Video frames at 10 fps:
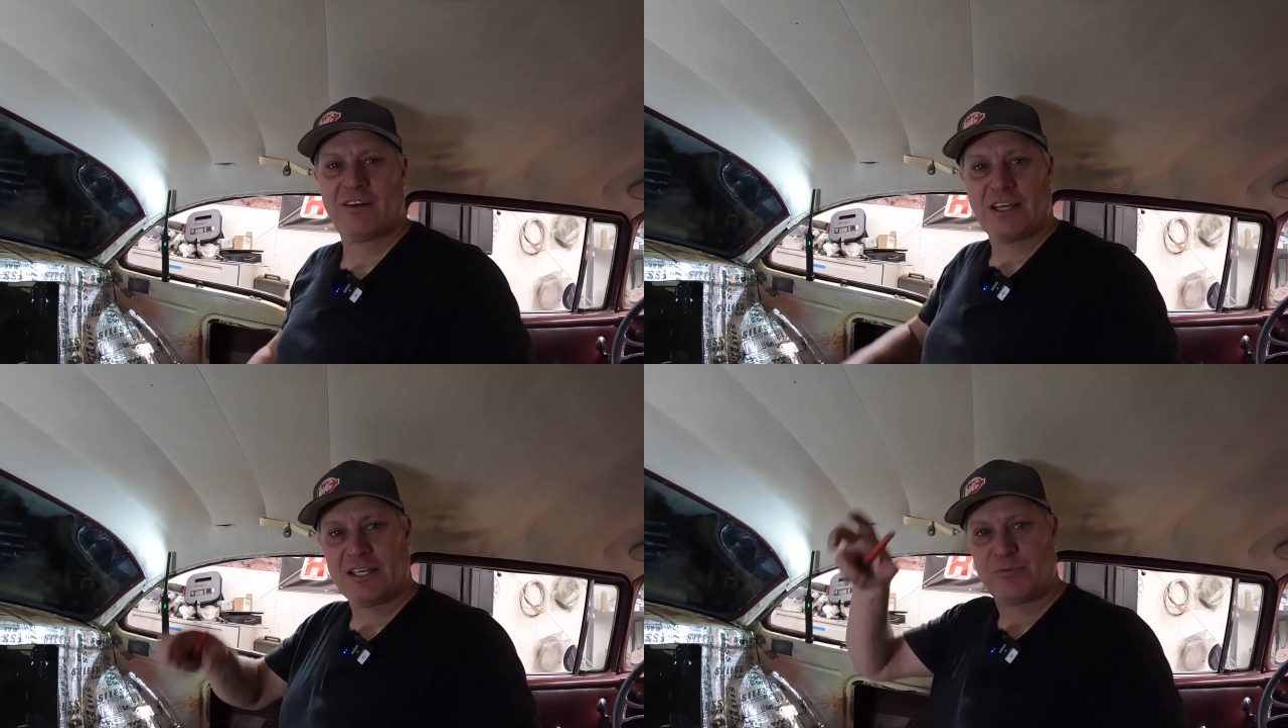
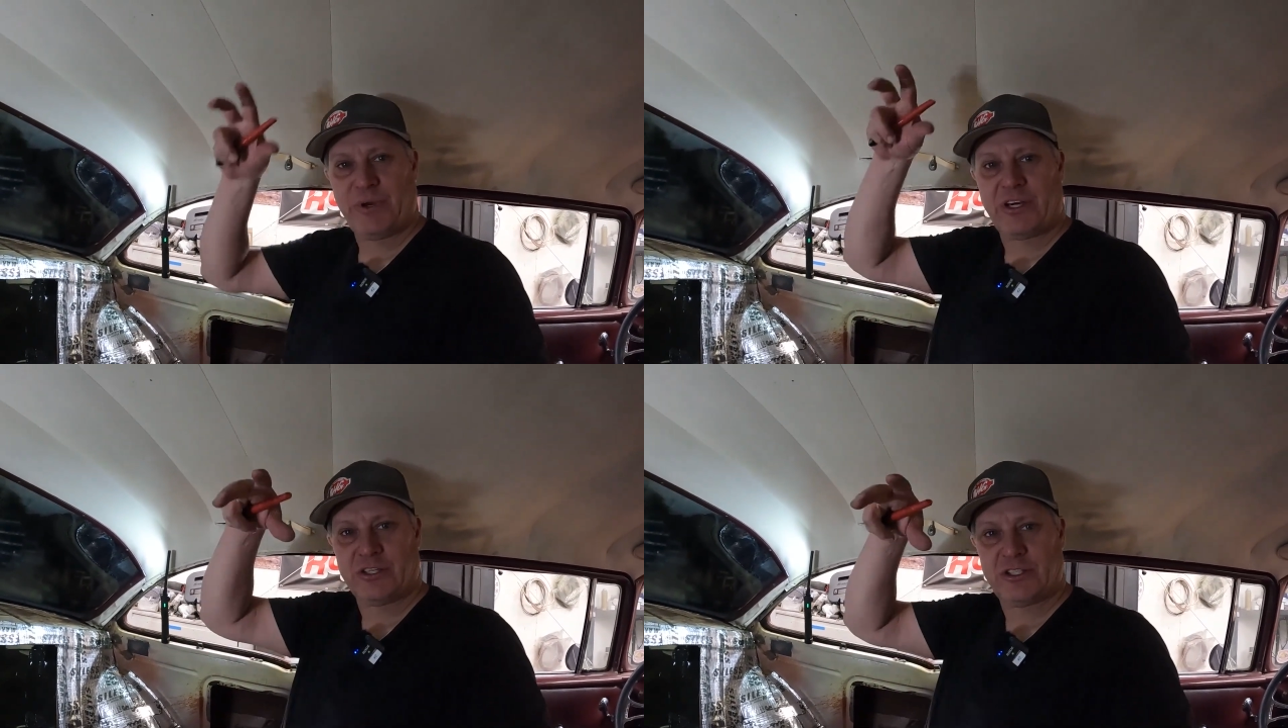that
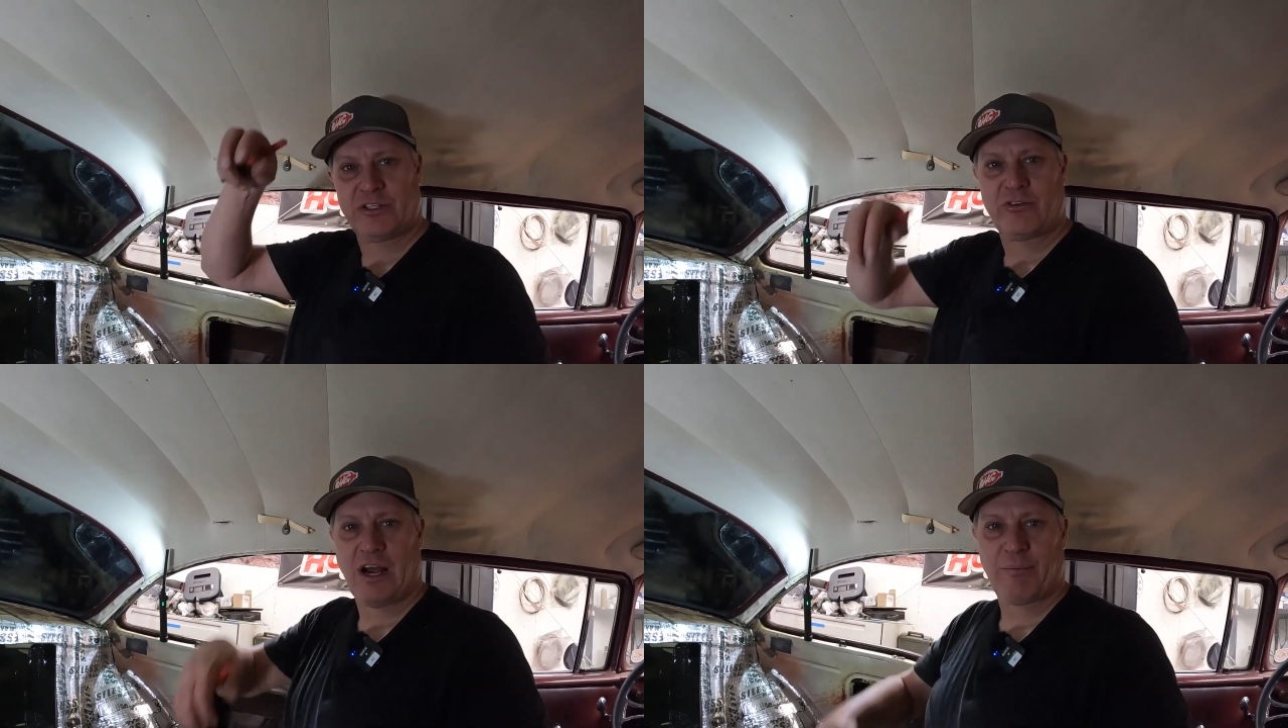speaker should
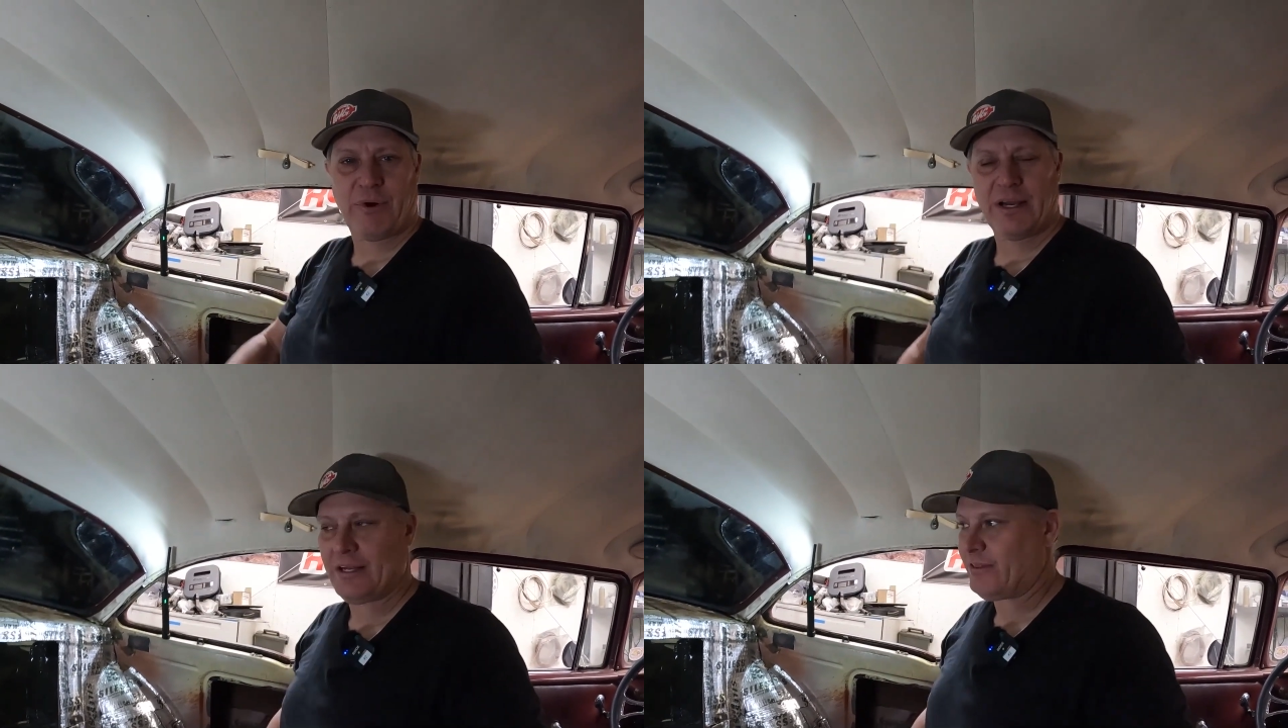drop
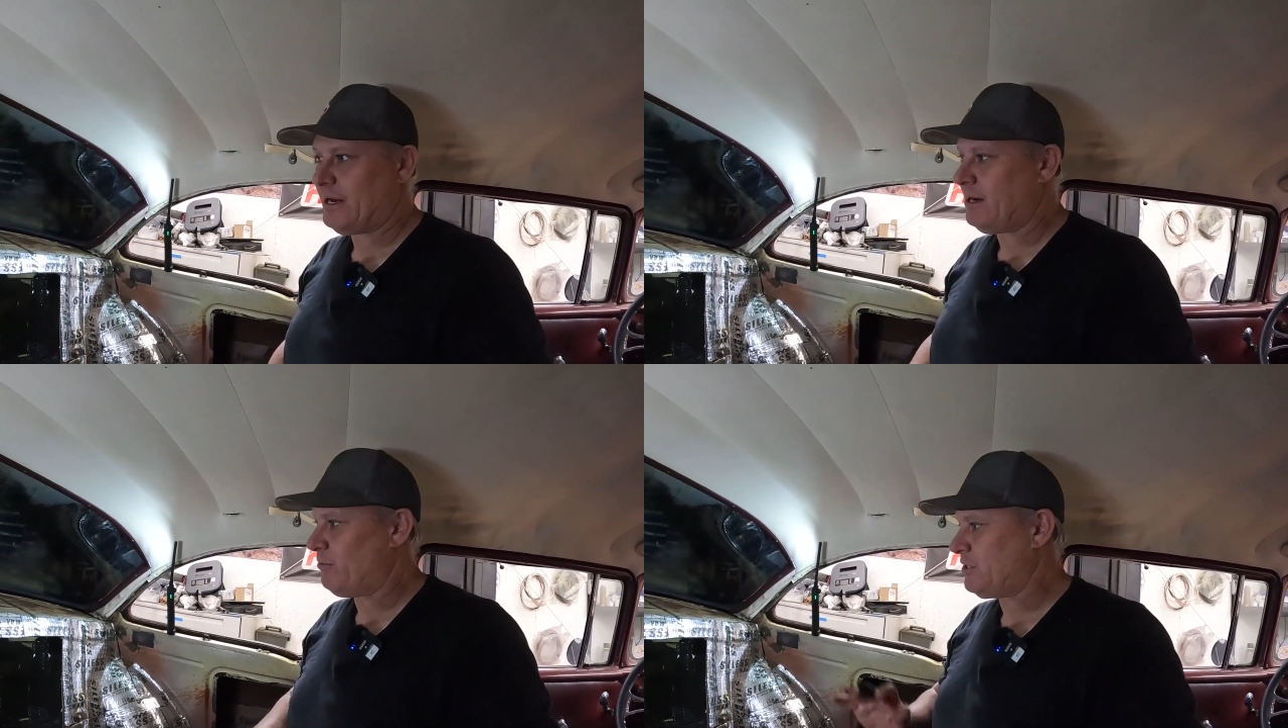right in there
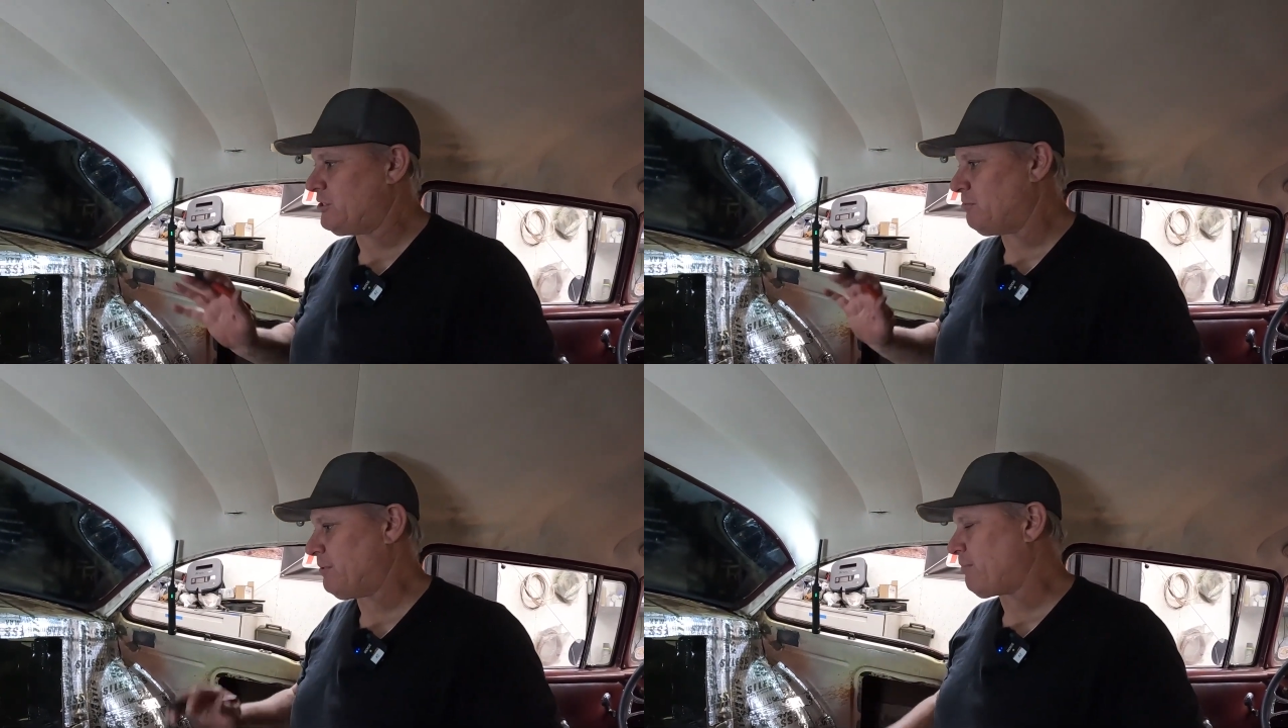and we should
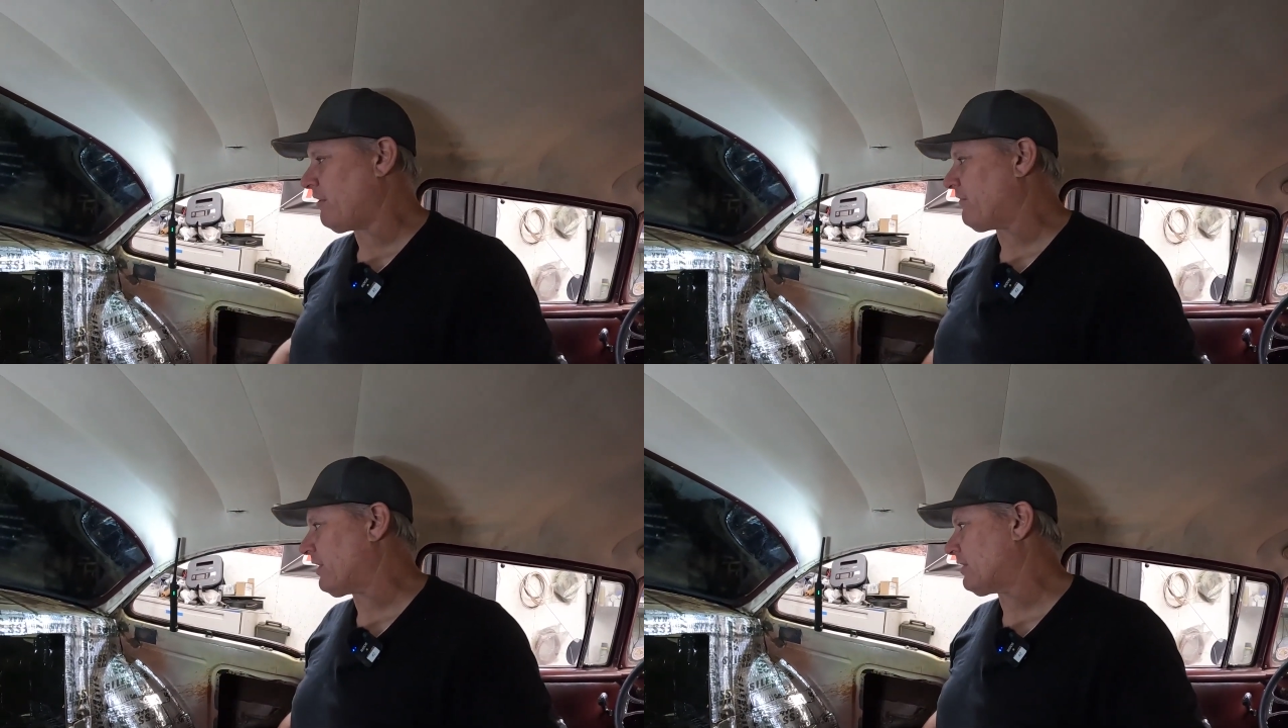be
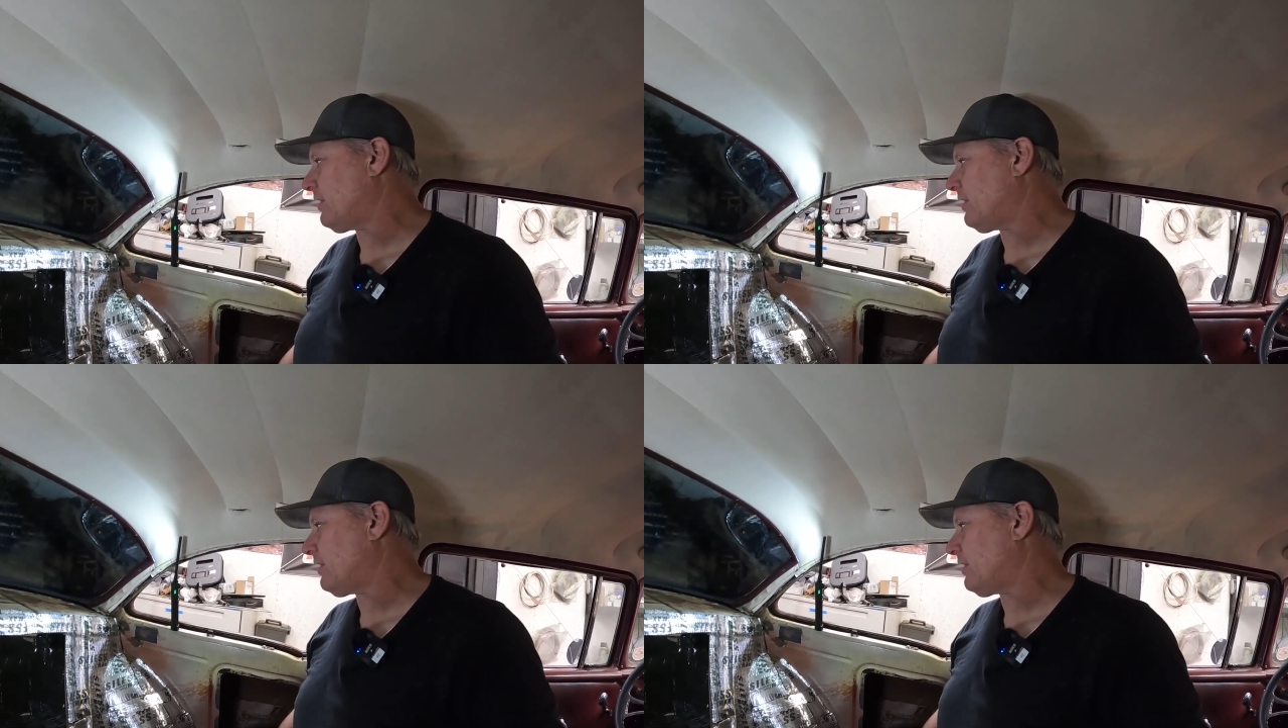perfect.